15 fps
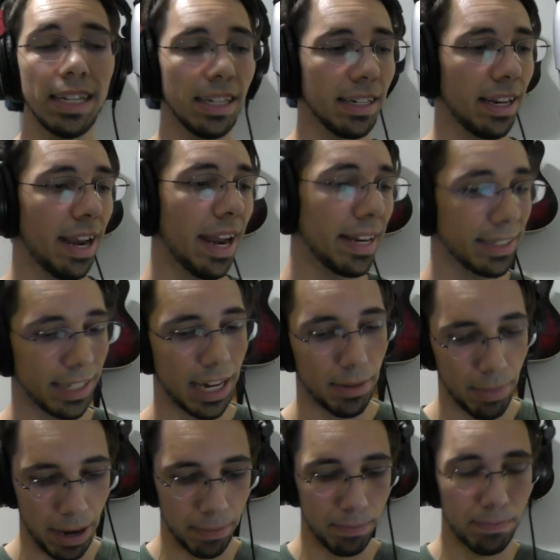And anytime
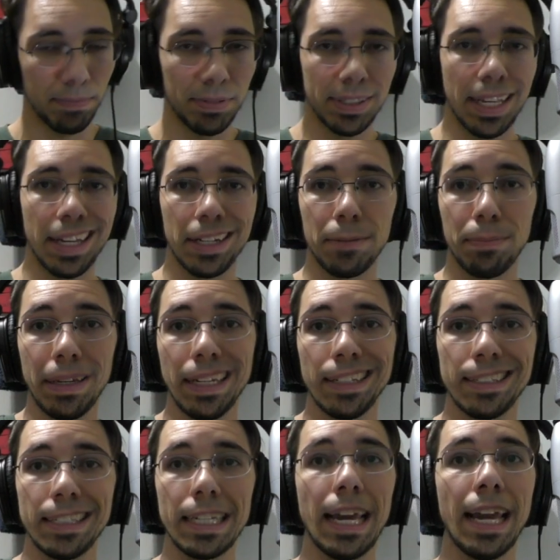I send
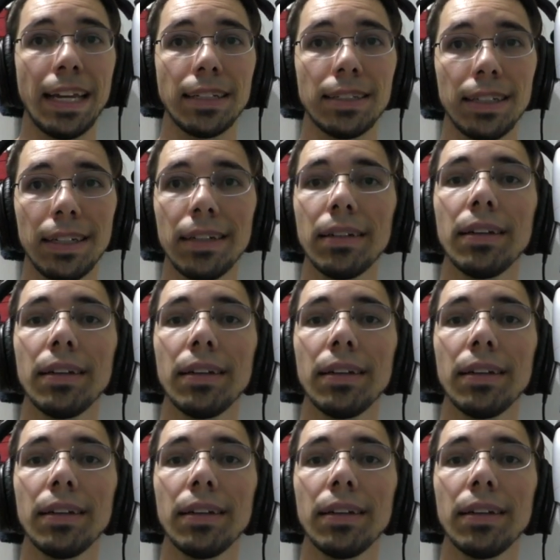PC 18